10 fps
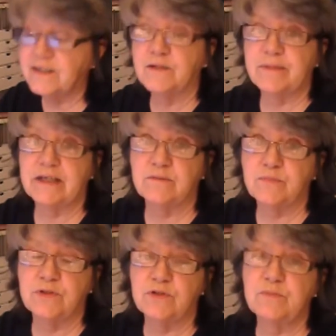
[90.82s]
it on my
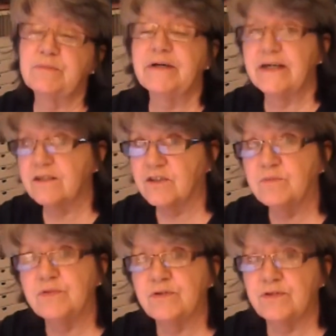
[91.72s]
computer, but my other
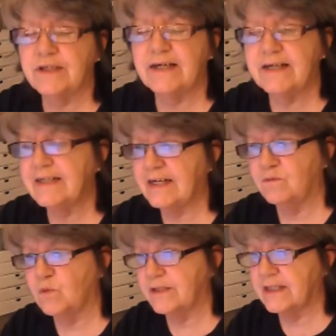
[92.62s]
computer died,
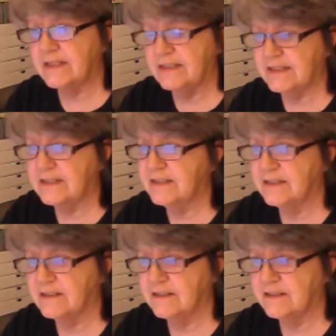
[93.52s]
and what they did